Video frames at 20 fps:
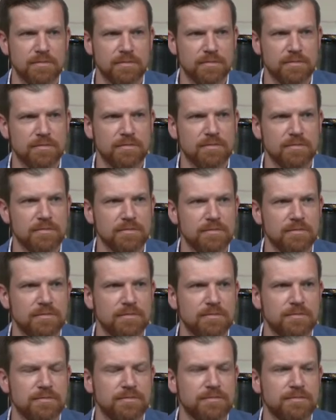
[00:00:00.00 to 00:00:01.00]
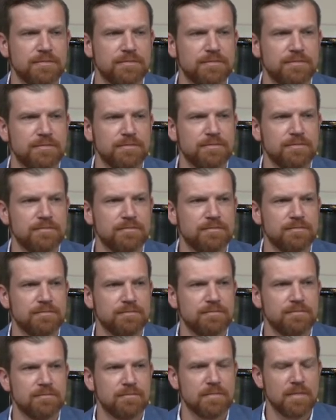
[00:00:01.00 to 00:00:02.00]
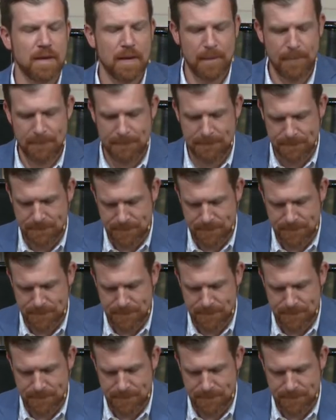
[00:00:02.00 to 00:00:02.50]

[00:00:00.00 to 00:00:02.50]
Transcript: (no one is talking)